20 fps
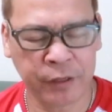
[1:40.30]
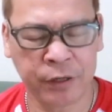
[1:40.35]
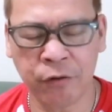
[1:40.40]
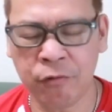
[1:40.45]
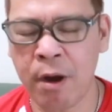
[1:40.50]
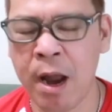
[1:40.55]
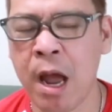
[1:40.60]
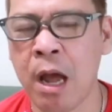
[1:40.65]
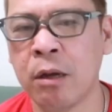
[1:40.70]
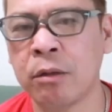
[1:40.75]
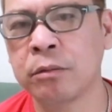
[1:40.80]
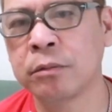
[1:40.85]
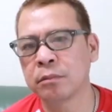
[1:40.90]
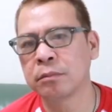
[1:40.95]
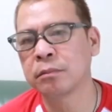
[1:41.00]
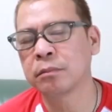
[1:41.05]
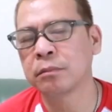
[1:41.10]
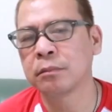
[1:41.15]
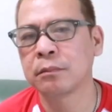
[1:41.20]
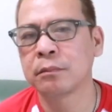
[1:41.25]
the crown.
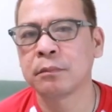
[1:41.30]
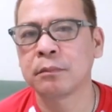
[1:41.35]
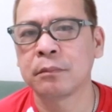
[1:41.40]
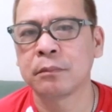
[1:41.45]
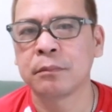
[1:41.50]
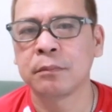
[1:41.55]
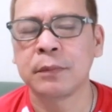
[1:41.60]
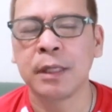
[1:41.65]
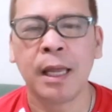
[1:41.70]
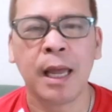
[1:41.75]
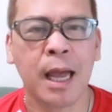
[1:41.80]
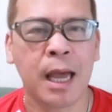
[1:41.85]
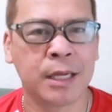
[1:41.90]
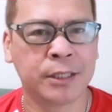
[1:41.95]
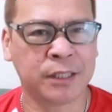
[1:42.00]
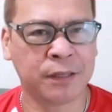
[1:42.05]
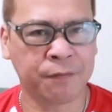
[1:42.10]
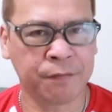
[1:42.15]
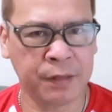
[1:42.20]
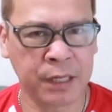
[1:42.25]

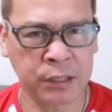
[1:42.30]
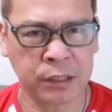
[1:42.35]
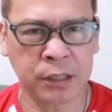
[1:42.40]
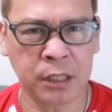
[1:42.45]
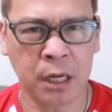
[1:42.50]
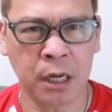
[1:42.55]
As of this